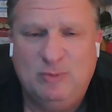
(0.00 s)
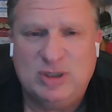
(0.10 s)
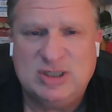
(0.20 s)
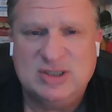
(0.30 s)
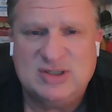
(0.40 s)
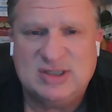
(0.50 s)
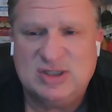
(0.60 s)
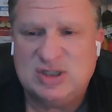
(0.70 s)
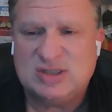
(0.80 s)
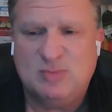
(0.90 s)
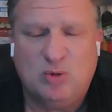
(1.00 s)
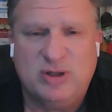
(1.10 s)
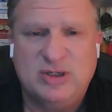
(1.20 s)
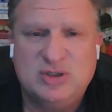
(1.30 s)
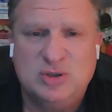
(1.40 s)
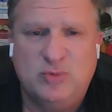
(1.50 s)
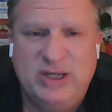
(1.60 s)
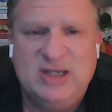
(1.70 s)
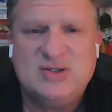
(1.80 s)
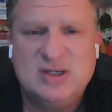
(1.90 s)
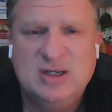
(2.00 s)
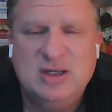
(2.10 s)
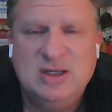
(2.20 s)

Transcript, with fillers: which is in just more than two weeks.